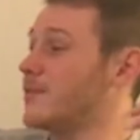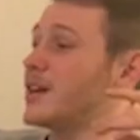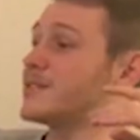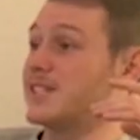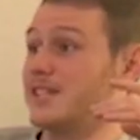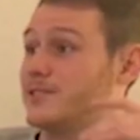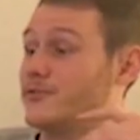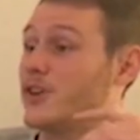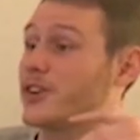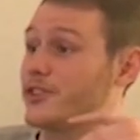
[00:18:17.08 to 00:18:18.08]
I'm not saying he's
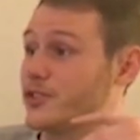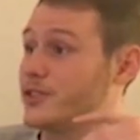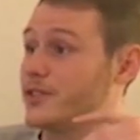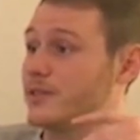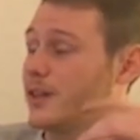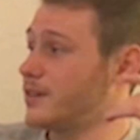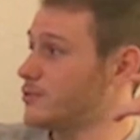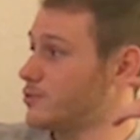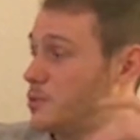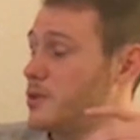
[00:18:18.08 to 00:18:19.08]
fucking good. Like,
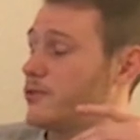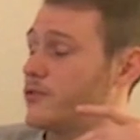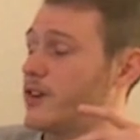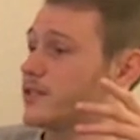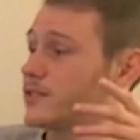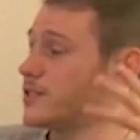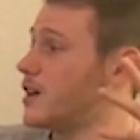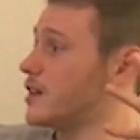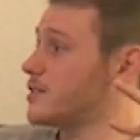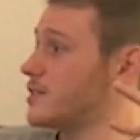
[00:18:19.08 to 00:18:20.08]
Rubio fucking
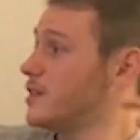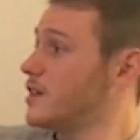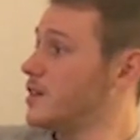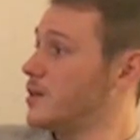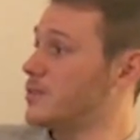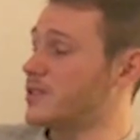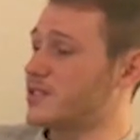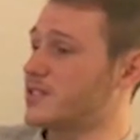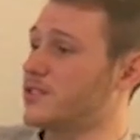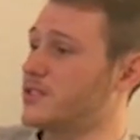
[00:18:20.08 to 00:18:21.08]
sucks, but
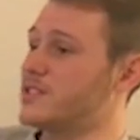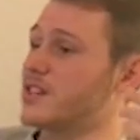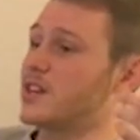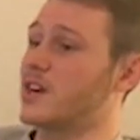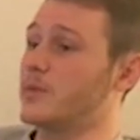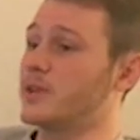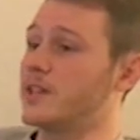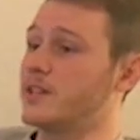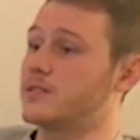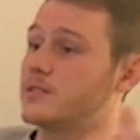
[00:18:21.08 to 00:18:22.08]
still, he's gonna come
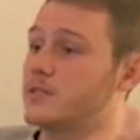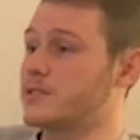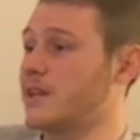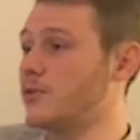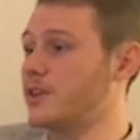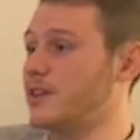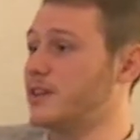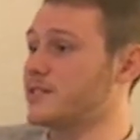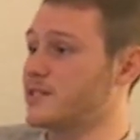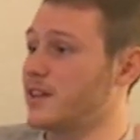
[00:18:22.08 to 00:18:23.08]
in and say what
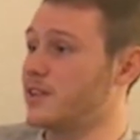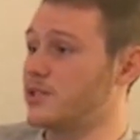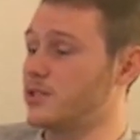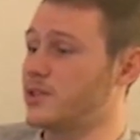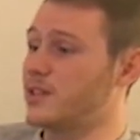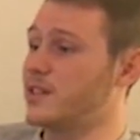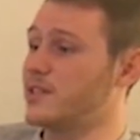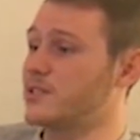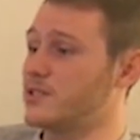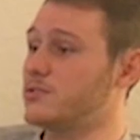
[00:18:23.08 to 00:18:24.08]
he needs to say and do what he
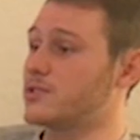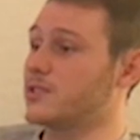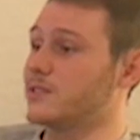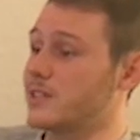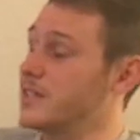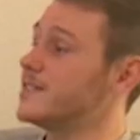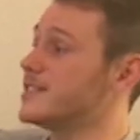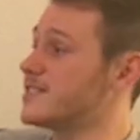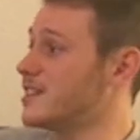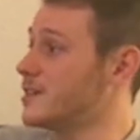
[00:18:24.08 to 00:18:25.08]
needs to do to lead
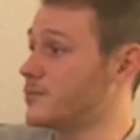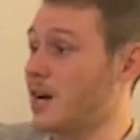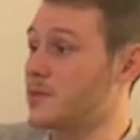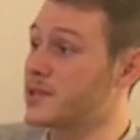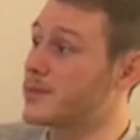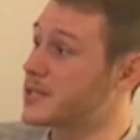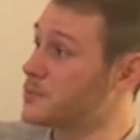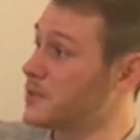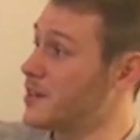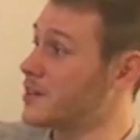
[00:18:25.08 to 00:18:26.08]
the team. Not be the
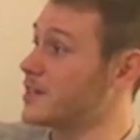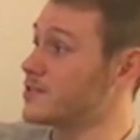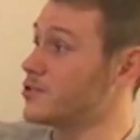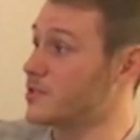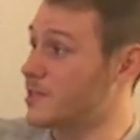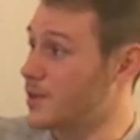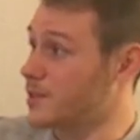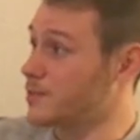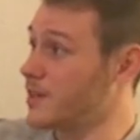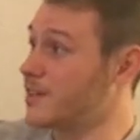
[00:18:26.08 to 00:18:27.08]
best player, because who's the
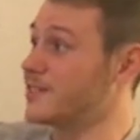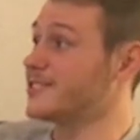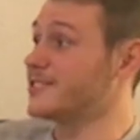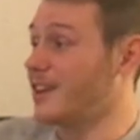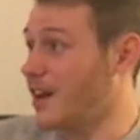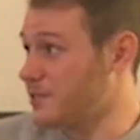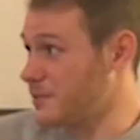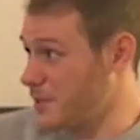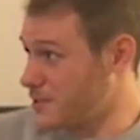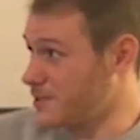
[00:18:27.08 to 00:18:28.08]
best player?
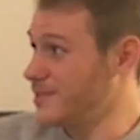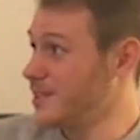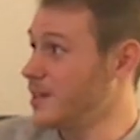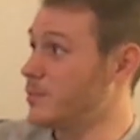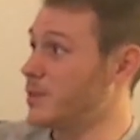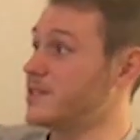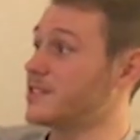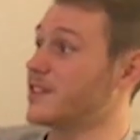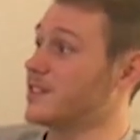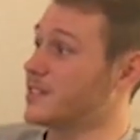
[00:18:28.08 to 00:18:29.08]
Donovan Mitchell. But
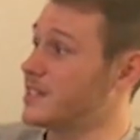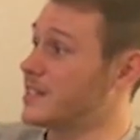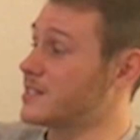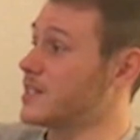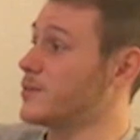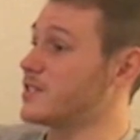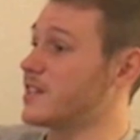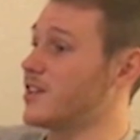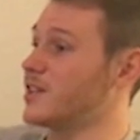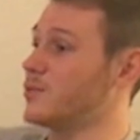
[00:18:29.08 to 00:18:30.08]
he's going to lead the team
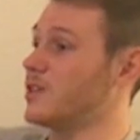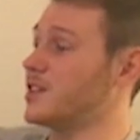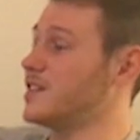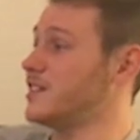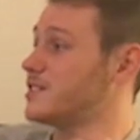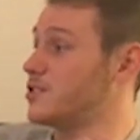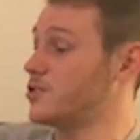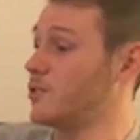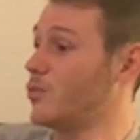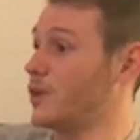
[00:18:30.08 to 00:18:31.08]
and tell him what he needs to
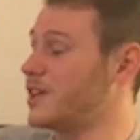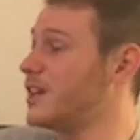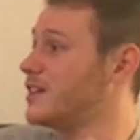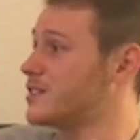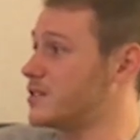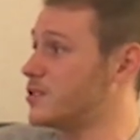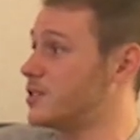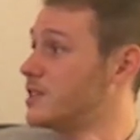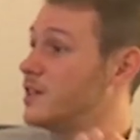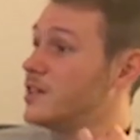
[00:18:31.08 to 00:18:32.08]
do and when he needs to
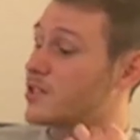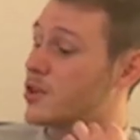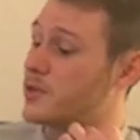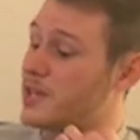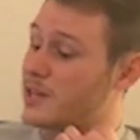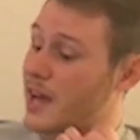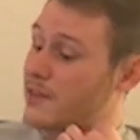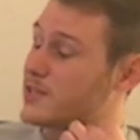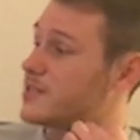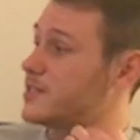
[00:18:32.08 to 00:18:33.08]
do it so he can
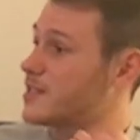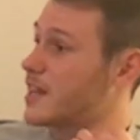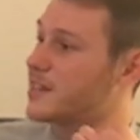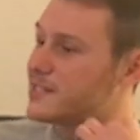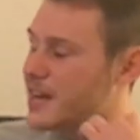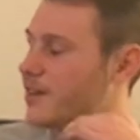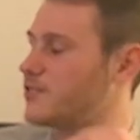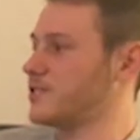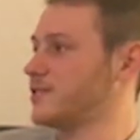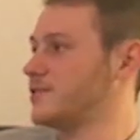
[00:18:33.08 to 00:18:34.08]
have the season that he's had.